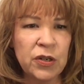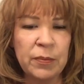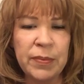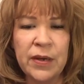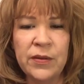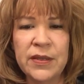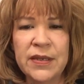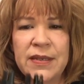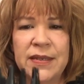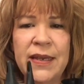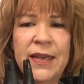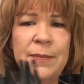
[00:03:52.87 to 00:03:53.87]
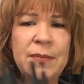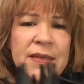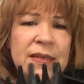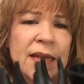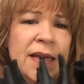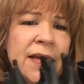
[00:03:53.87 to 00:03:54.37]
are about the same
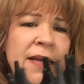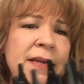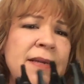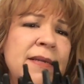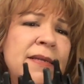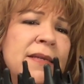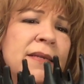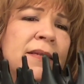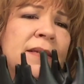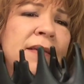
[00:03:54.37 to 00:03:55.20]
size,